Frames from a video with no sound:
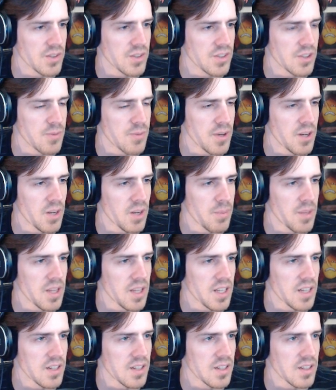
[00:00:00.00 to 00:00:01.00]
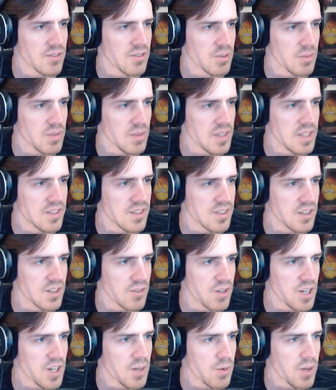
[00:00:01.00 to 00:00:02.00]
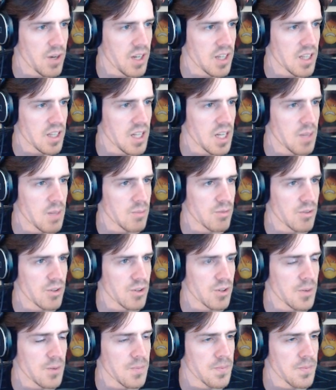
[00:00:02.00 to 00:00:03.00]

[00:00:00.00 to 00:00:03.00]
This better not be like from Lisa, right? Where I climb for